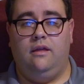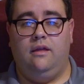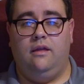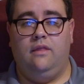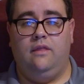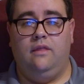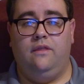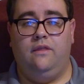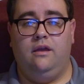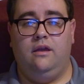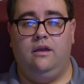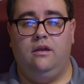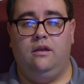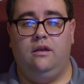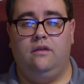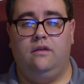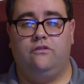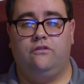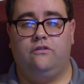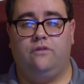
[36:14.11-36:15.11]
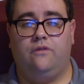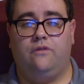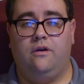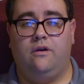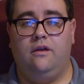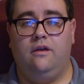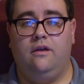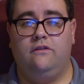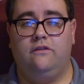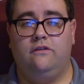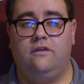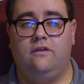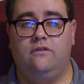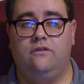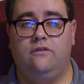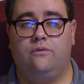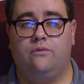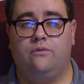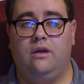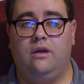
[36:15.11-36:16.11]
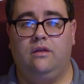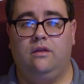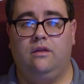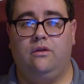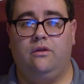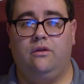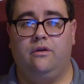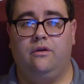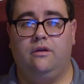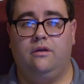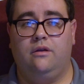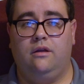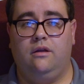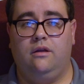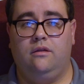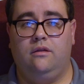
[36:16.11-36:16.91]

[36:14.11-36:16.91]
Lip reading: And then, as far as his regular